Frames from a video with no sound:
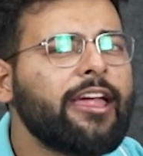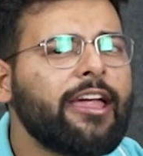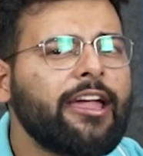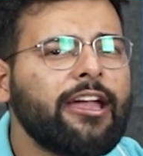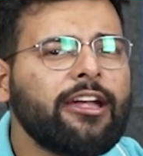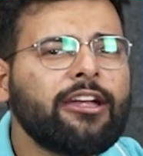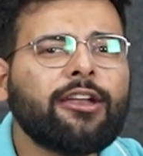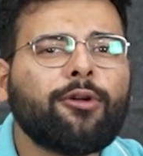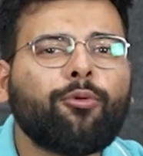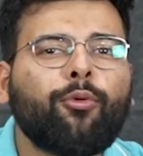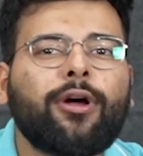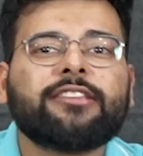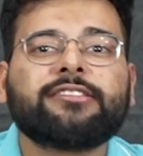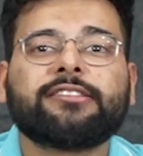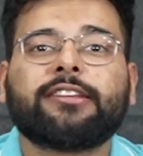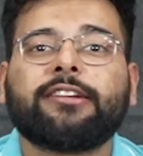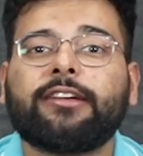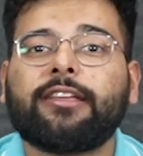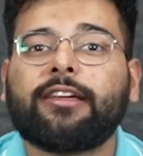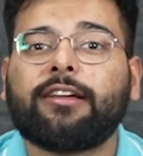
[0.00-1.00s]
It requires
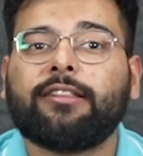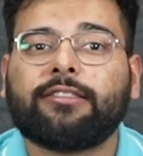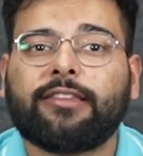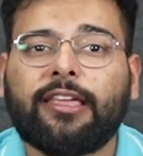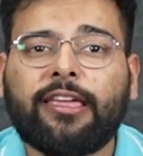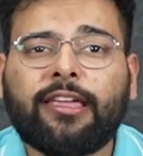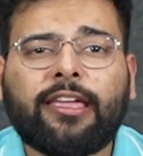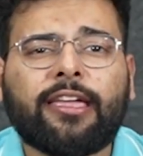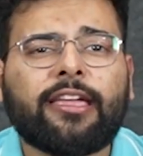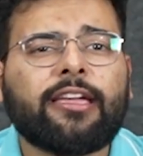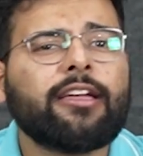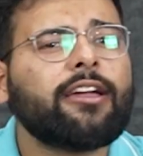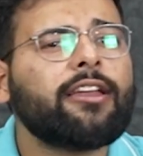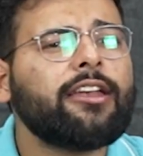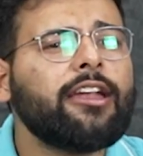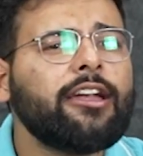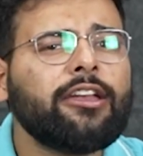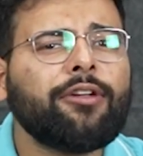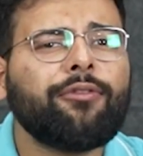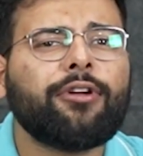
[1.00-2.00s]
critical thinking,
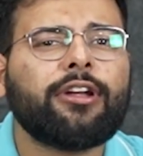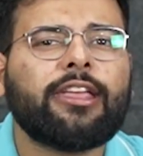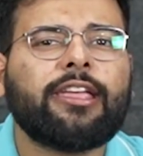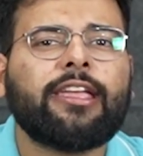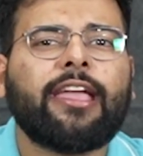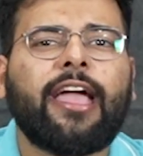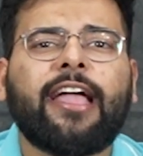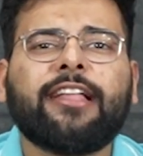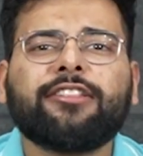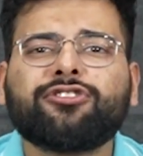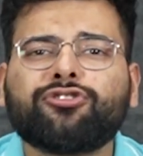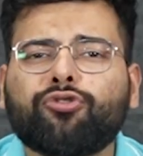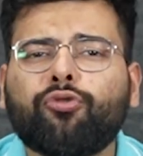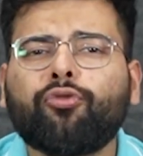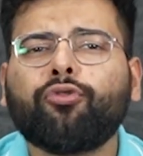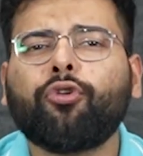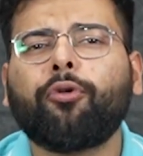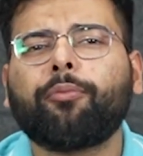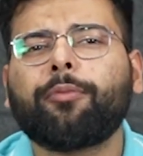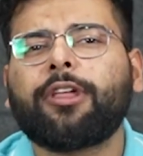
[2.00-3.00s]
creativity, and
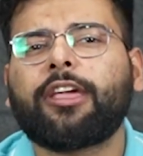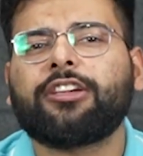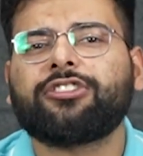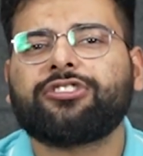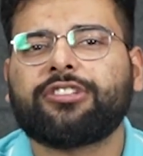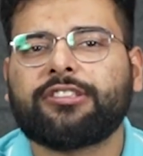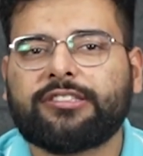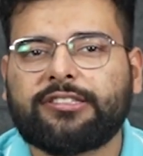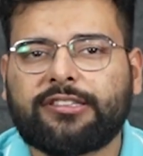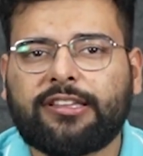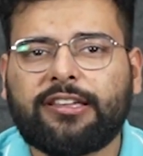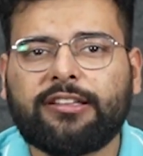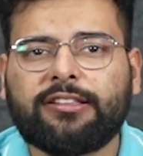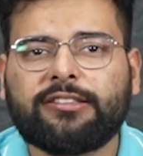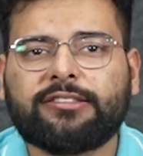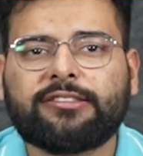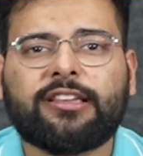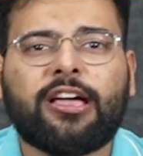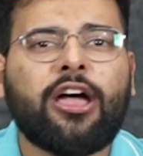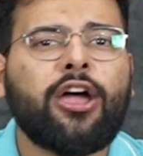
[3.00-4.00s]
strong communication
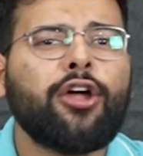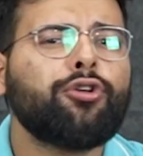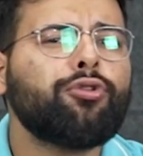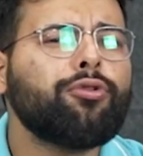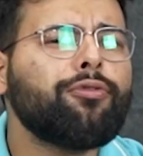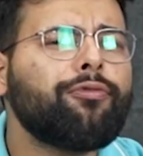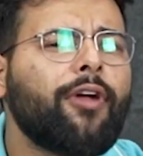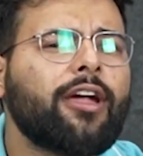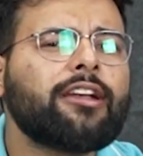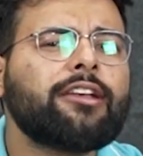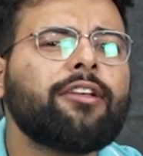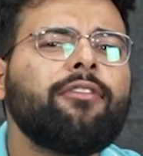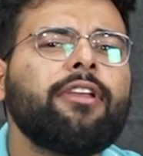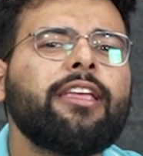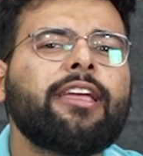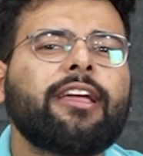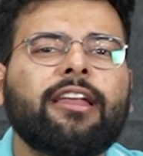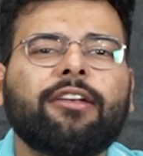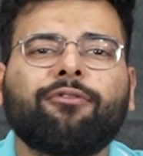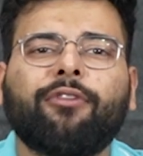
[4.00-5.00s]
skills to
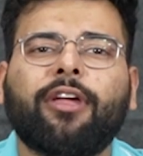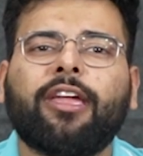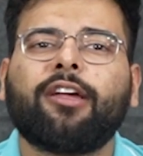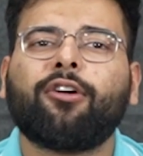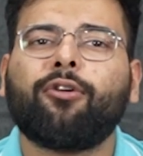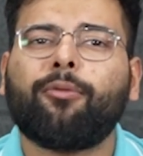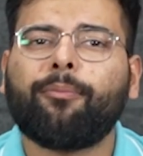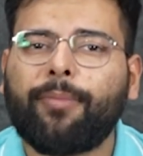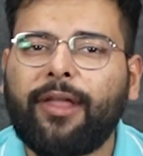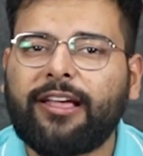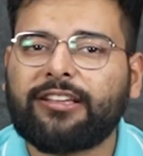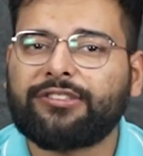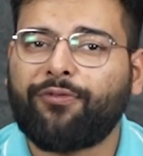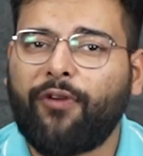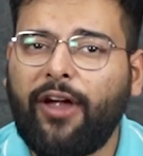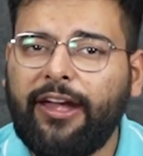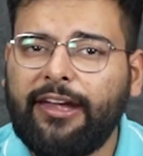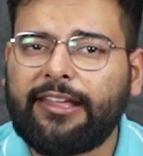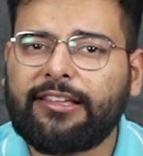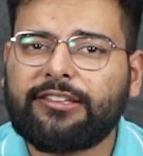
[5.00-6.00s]
effectively convey complex
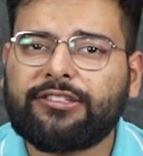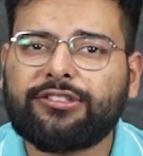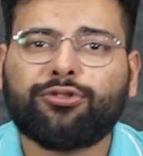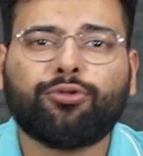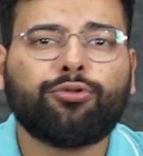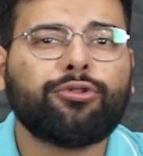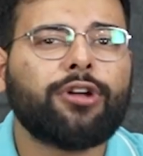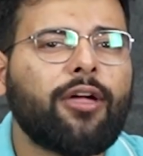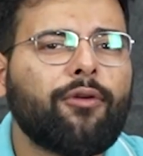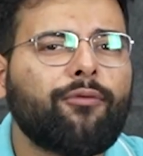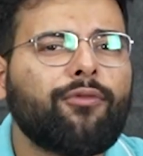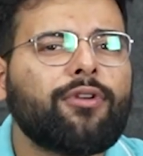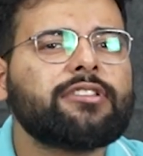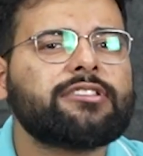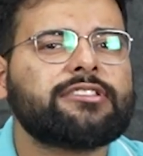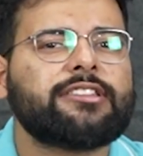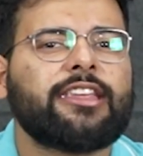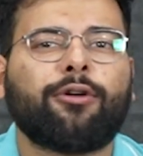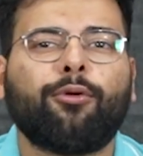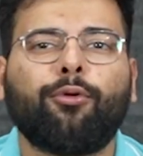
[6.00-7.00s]
findings to
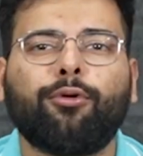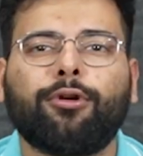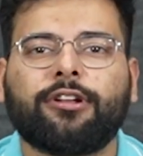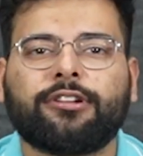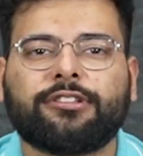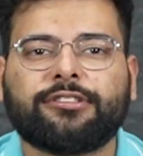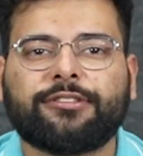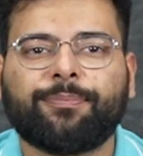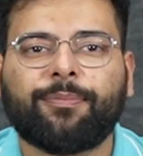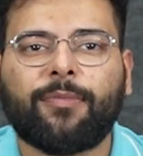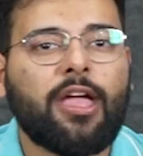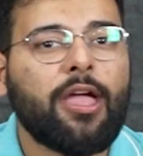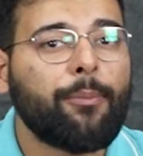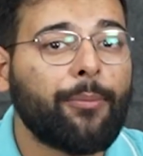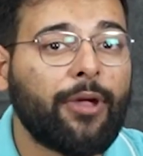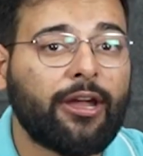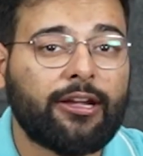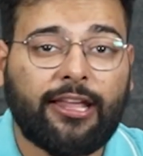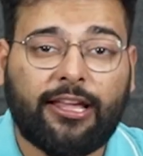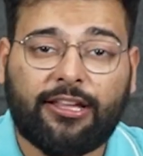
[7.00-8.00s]
diverse stakeholders.
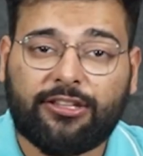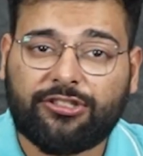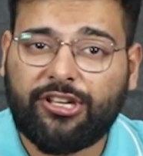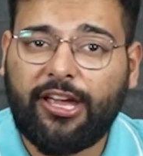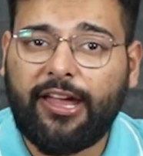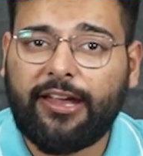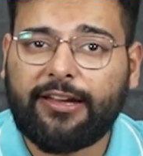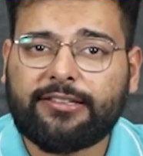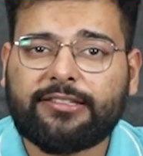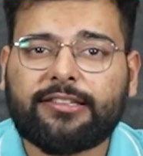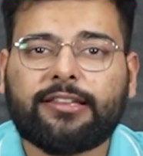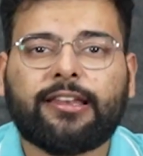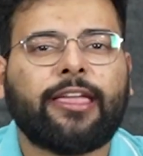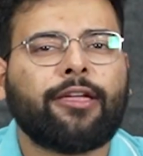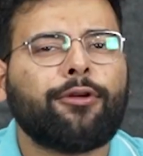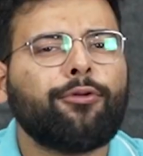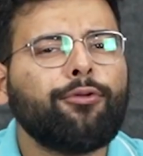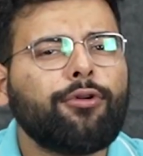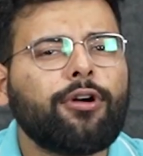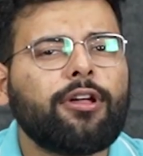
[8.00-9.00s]
Big tech giants
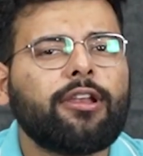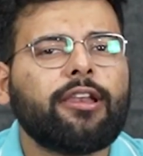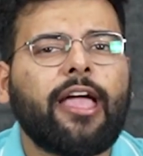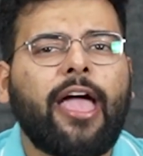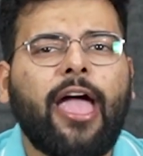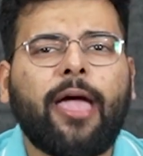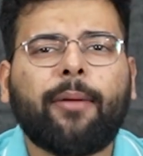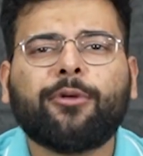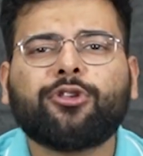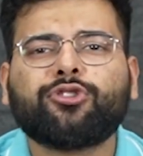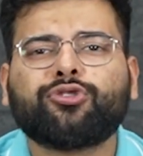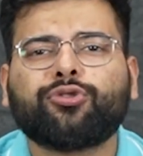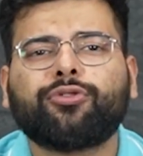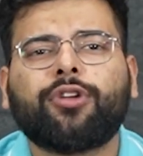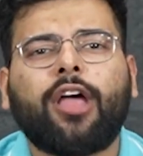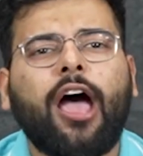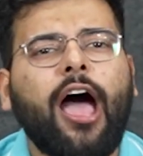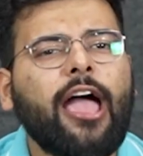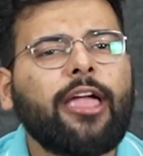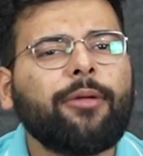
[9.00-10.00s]
like Google,
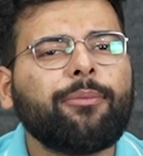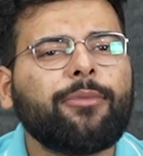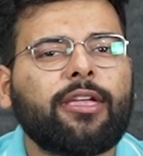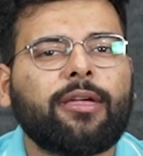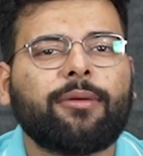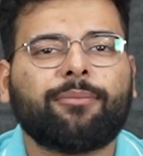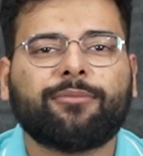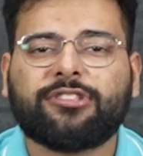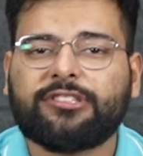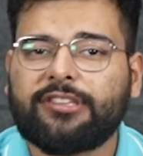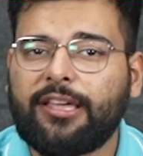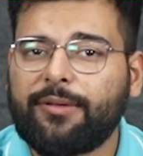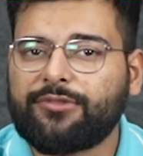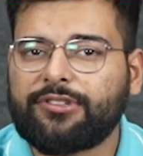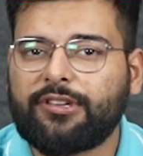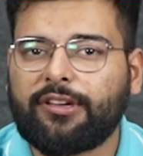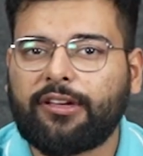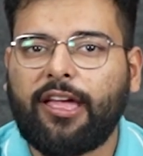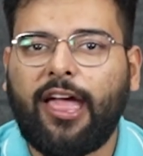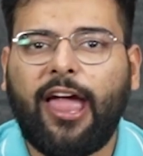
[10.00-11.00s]
Amazon, IBM,
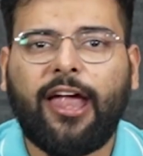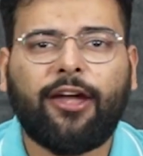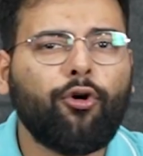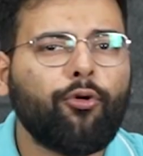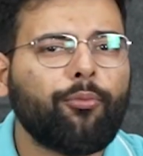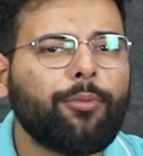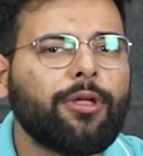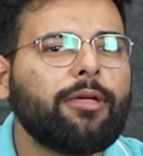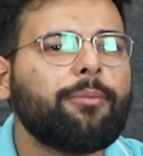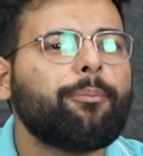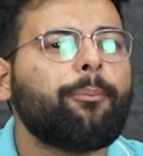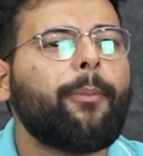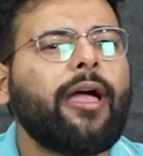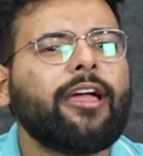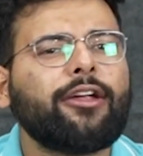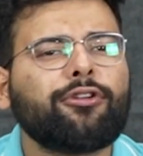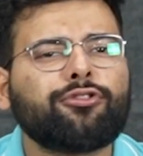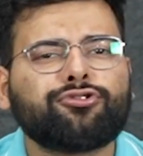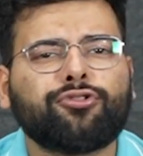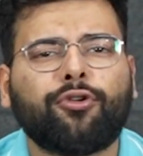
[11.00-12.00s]
Samsung, Adobe,
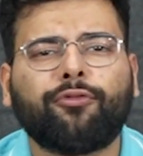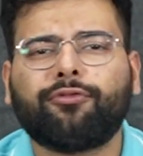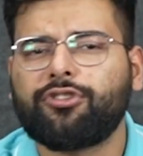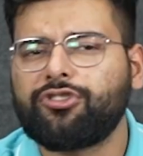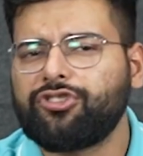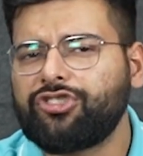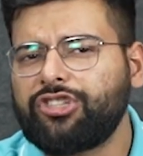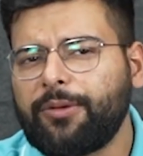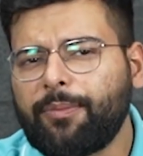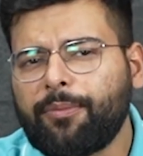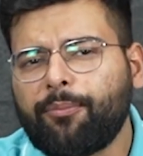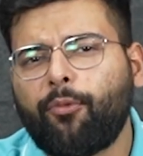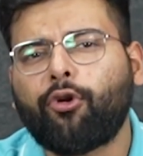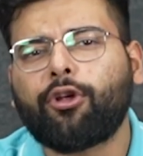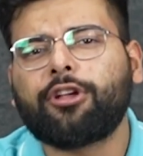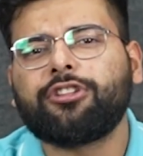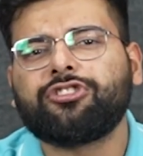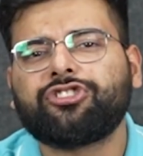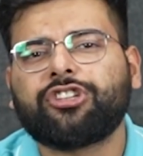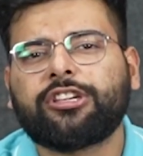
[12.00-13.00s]
Microsoft,
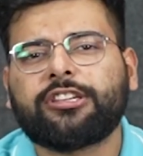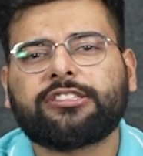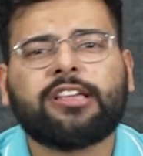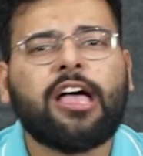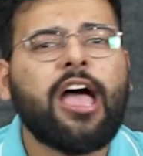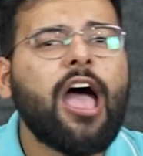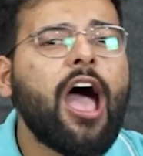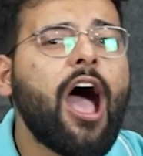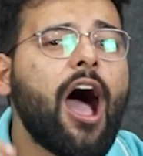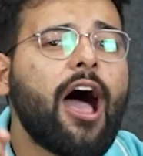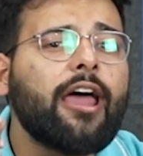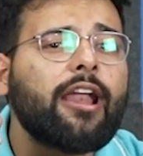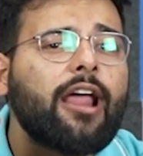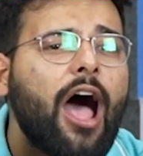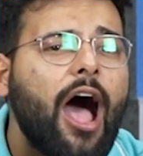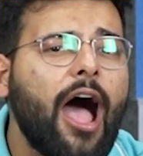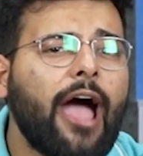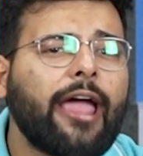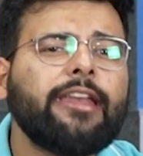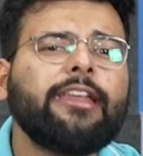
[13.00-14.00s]
JPMorgan-Chase are
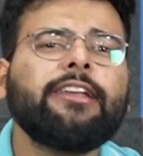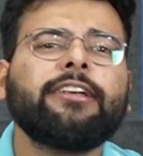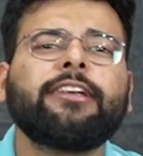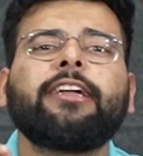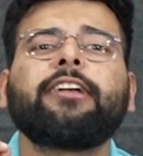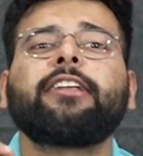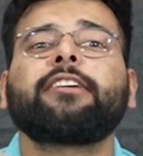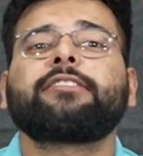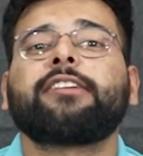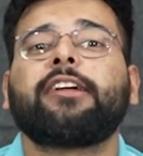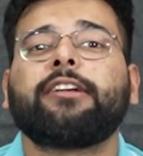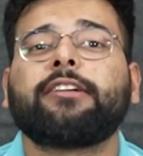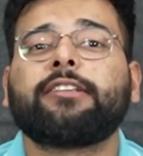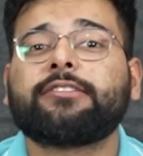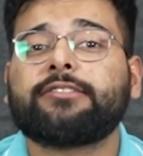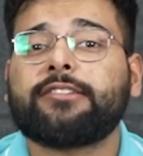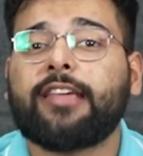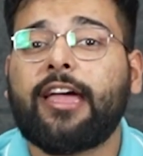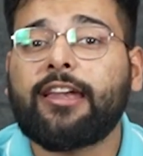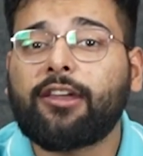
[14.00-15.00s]
hiring data
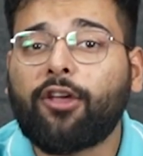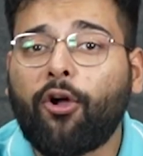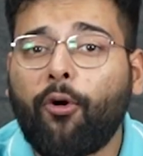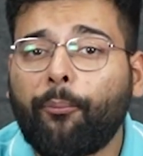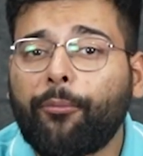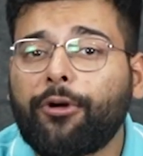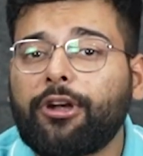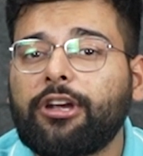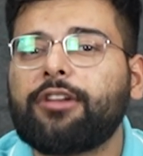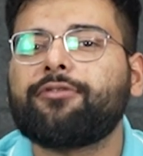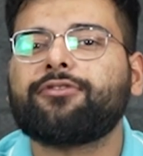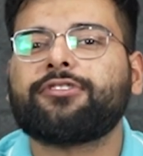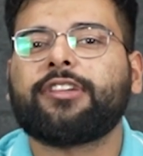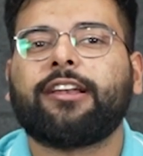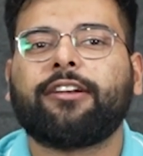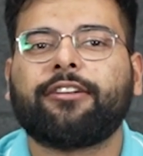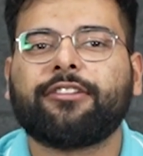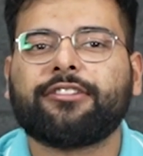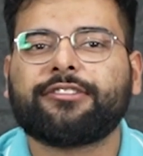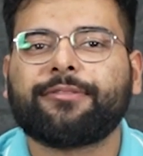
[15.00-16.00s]
scientists at competitive
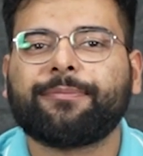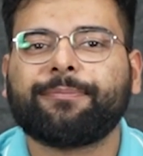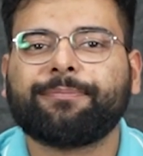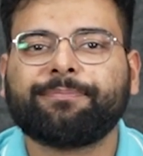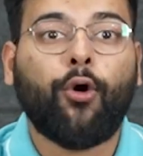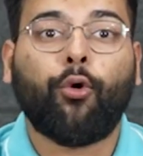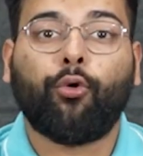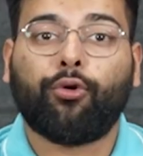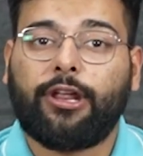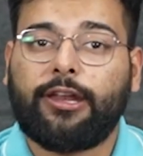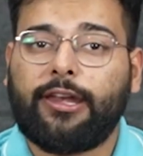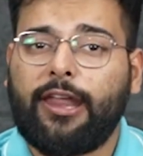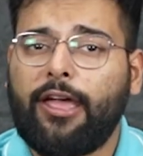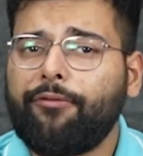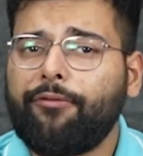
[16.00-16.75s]
salaries. On an